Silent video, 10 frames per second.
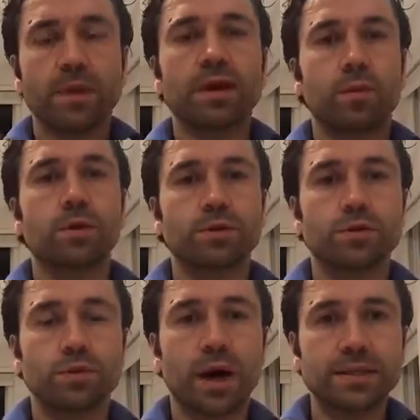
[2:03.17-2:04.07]
up with
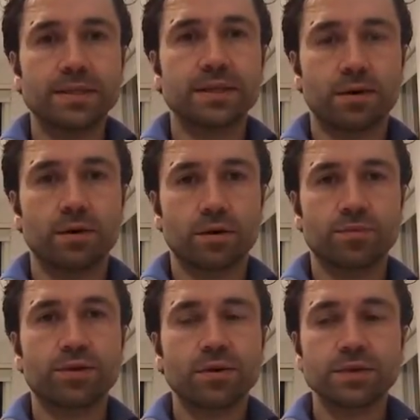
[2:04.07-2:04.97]
new idea or a
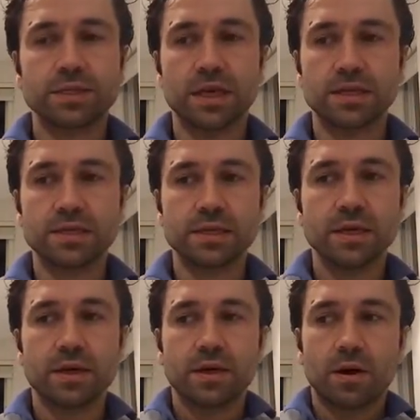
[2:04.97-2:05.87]
process,
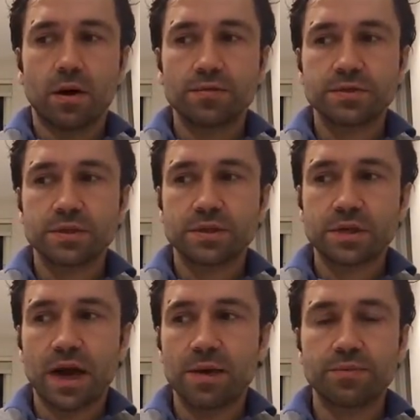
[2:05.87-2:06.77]
often the
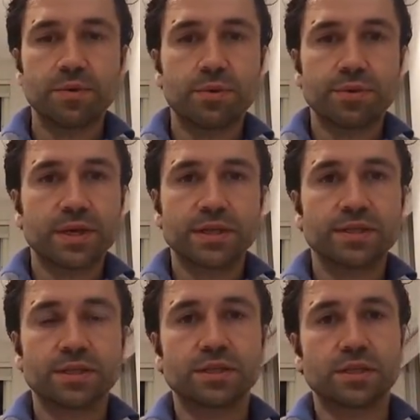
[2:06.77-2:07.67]
time people think
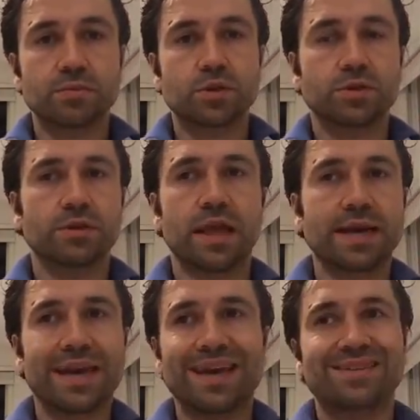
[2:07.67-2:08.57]
it's just some sort of
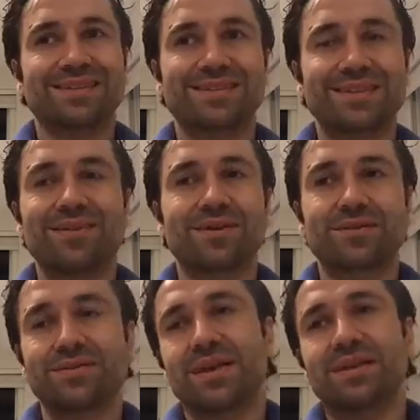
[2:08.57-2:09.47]
like esoteric
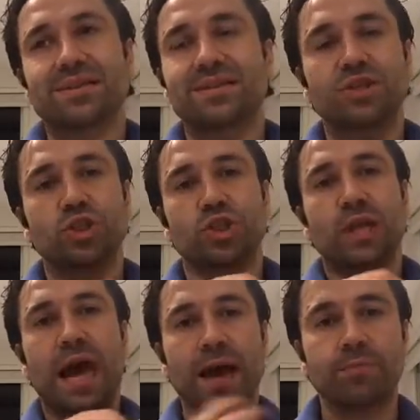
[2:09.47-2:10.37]
thing that just
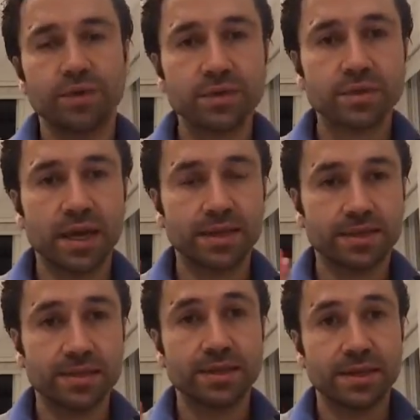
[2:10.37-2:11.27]
happens, and it
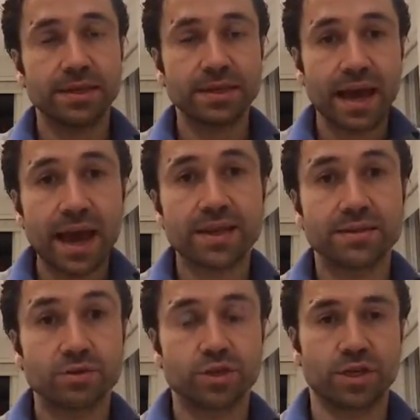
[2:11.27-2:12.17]
certainly can
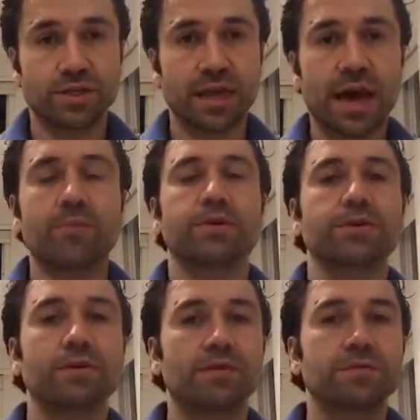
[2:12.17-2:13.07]
just happen.
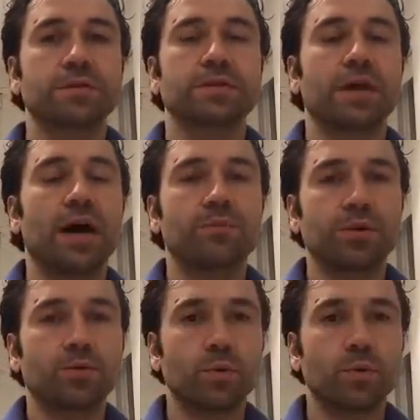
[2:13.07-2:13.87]
Often the time people